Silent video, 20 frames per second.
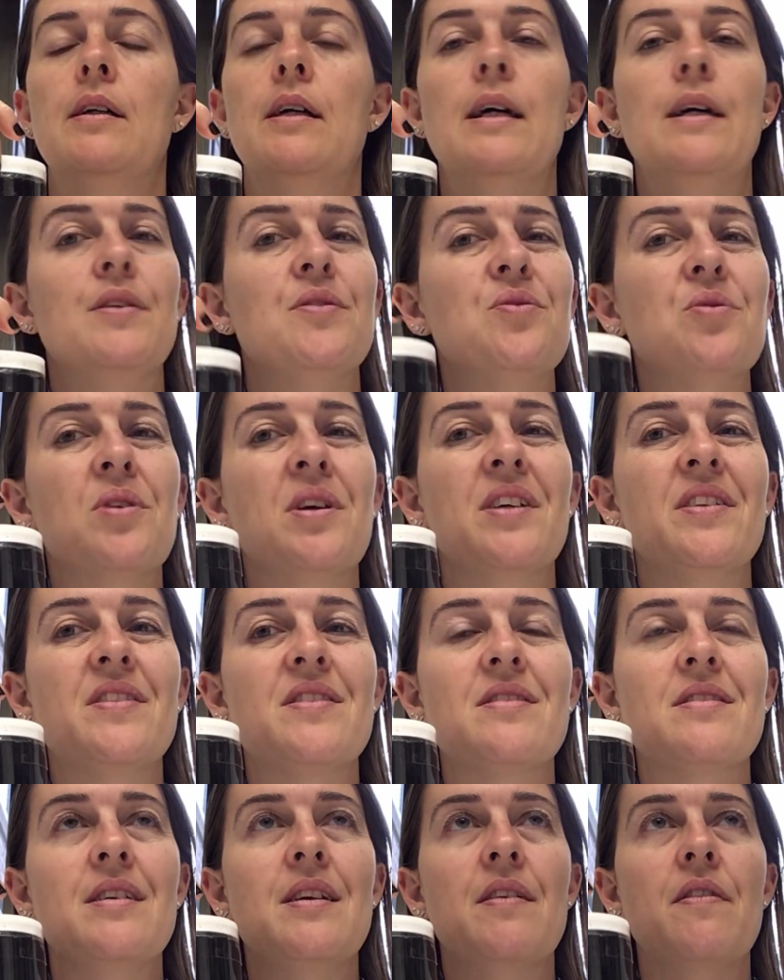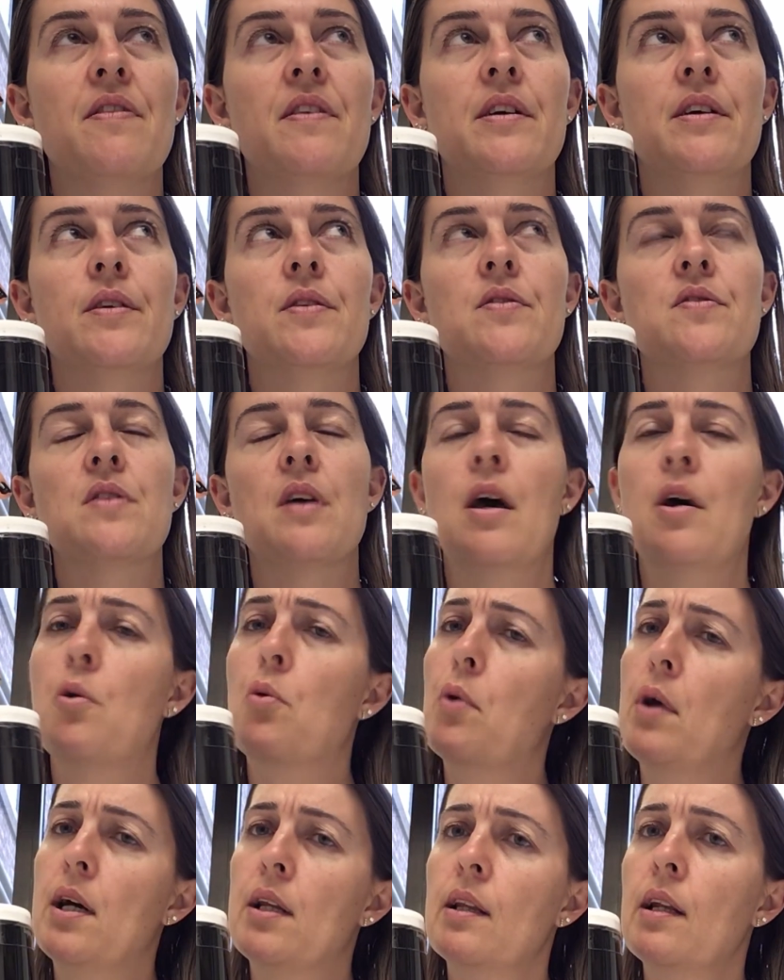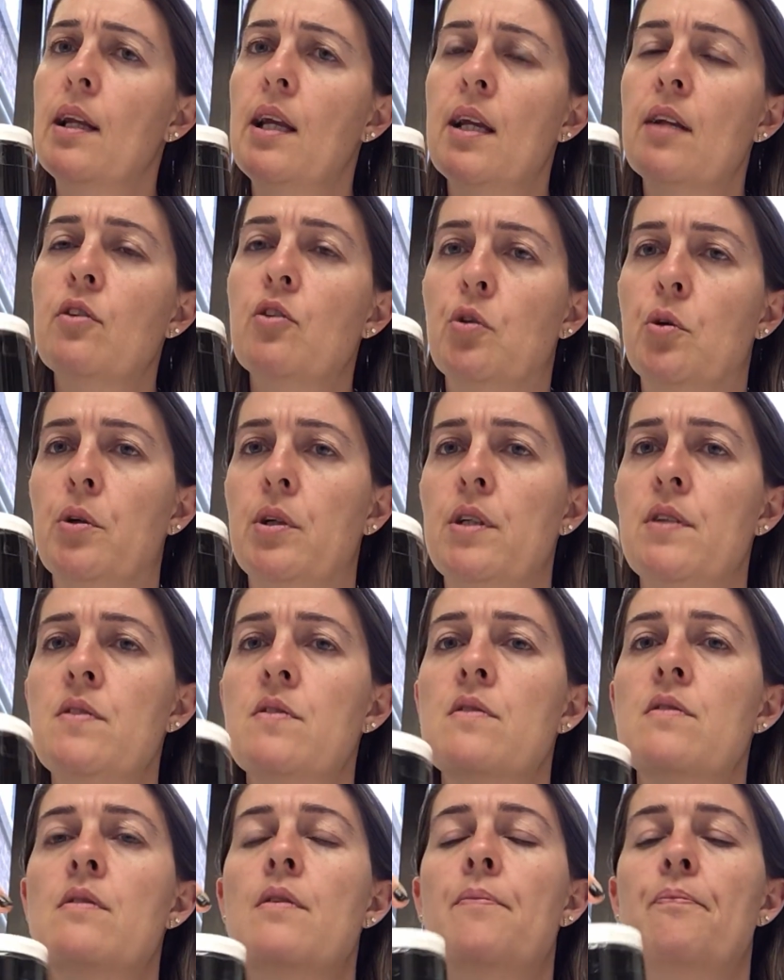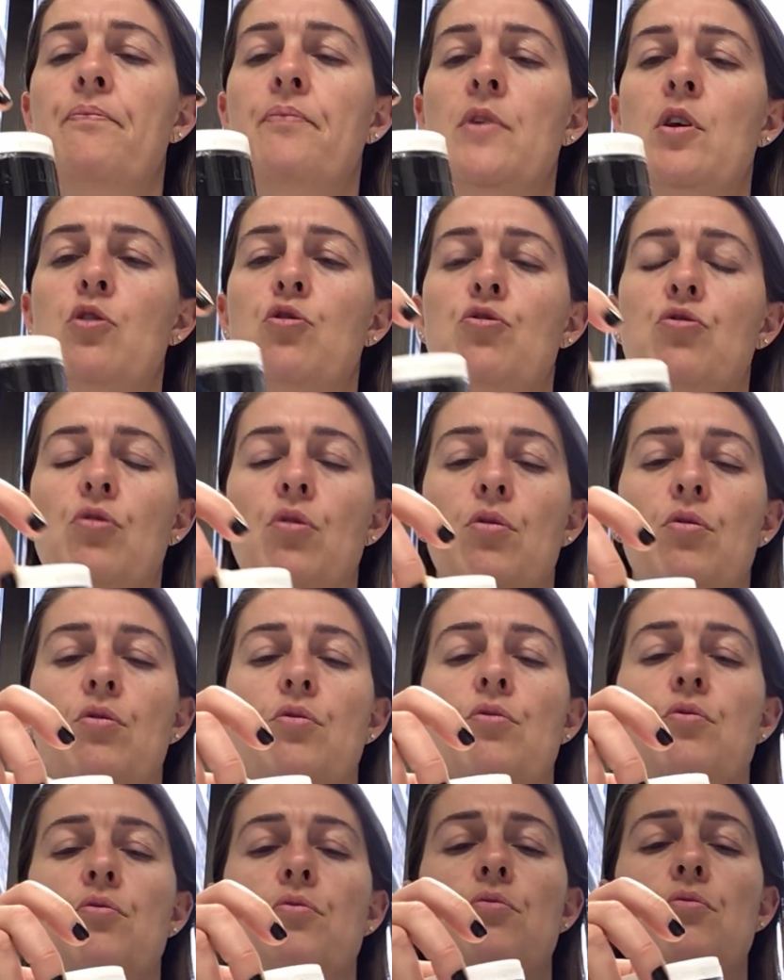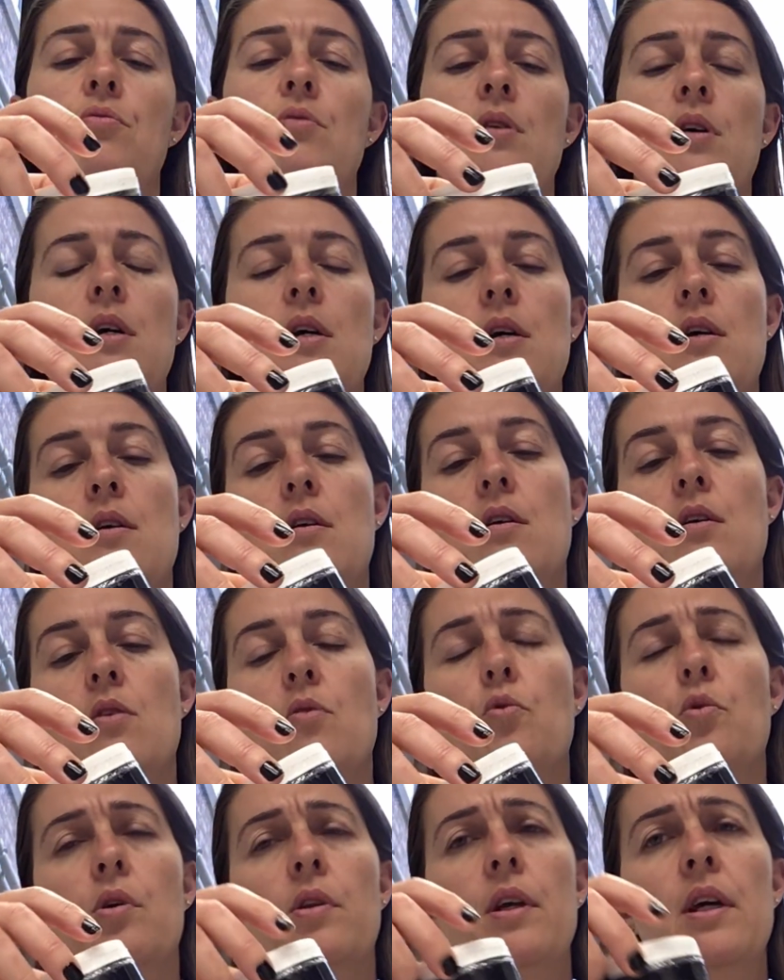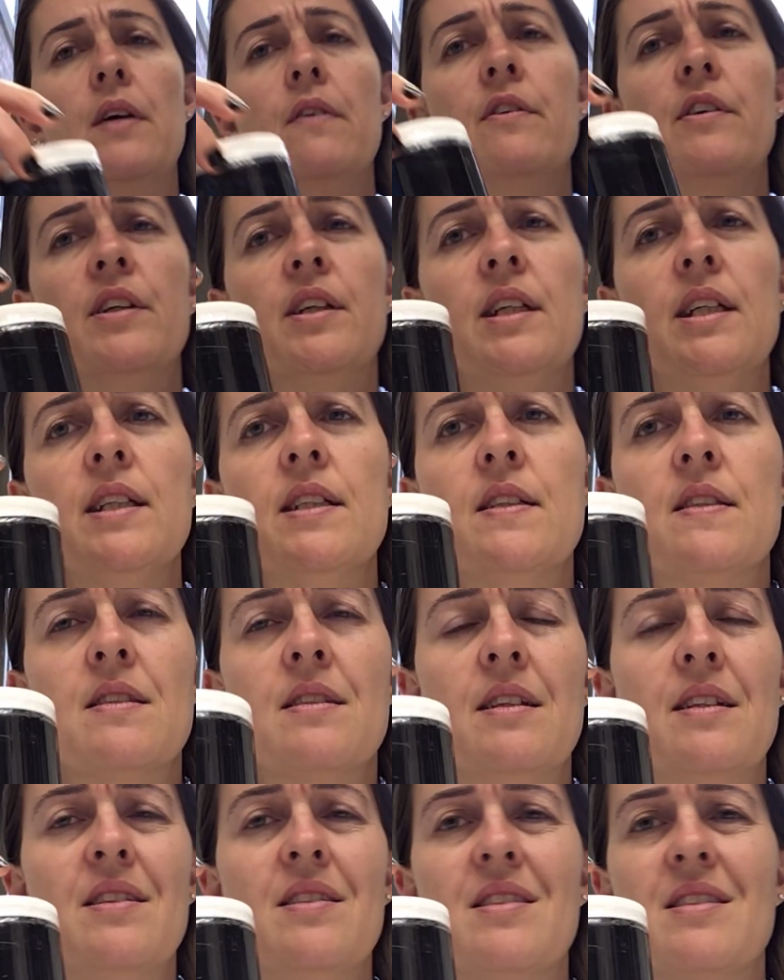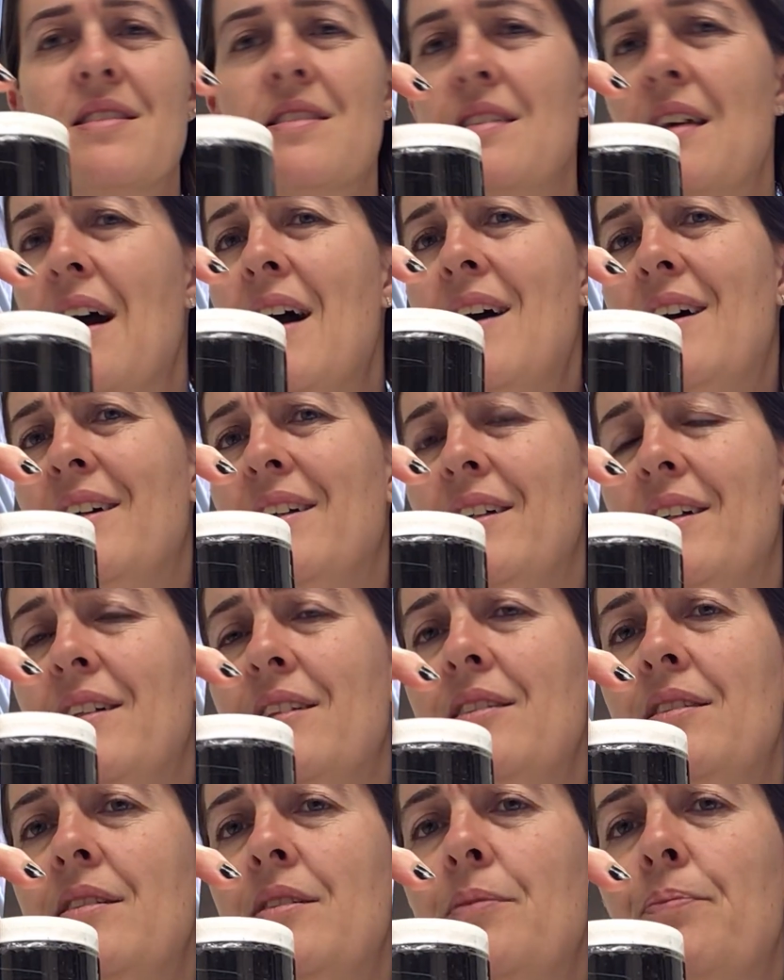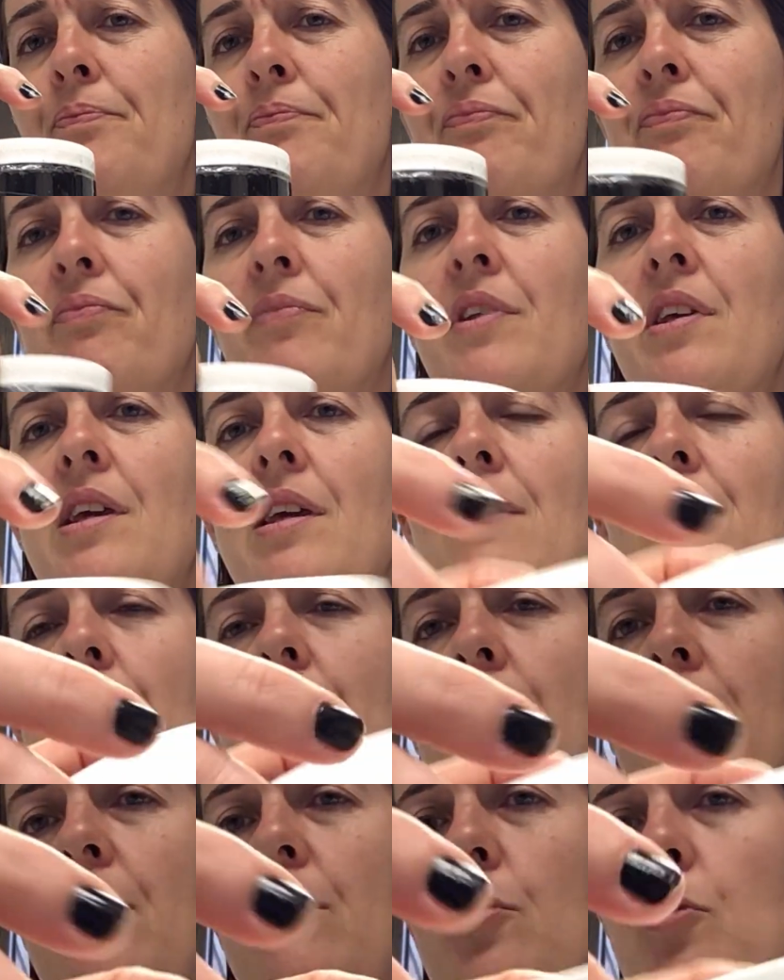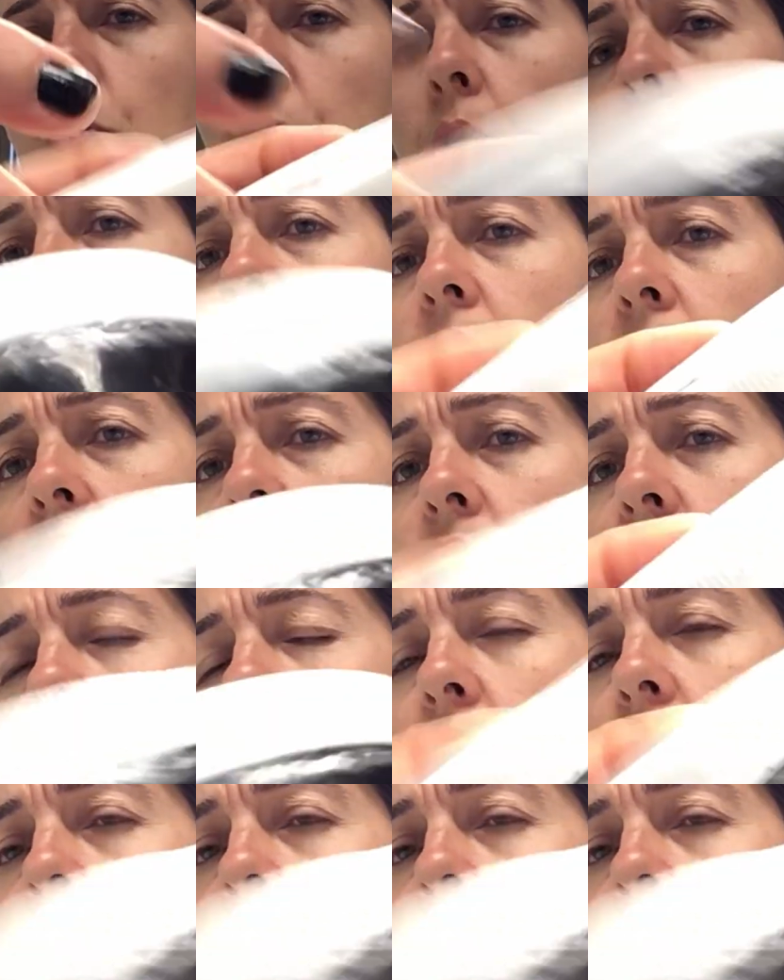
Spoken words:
As you can see, there's a rattling noise. So whatever is inside, given the noise,